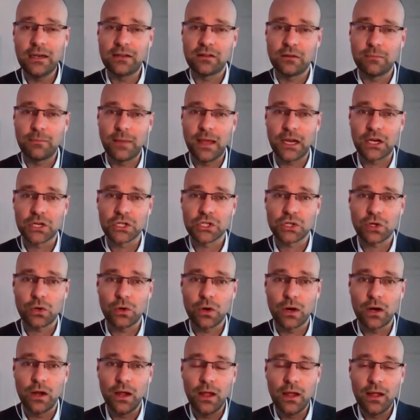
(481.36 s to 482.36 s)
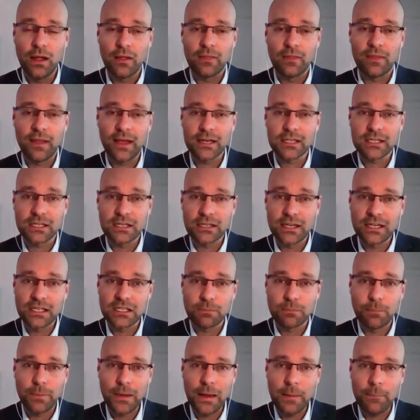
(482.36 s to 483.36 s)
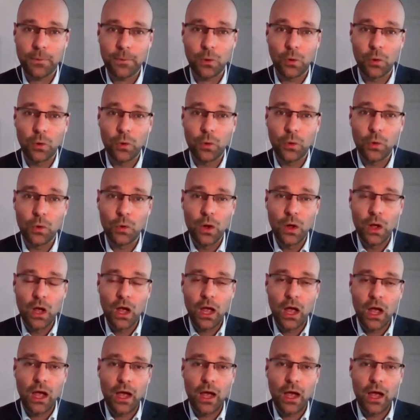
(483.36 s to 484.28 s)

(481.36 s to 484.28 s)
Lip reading: need to make sure that these people who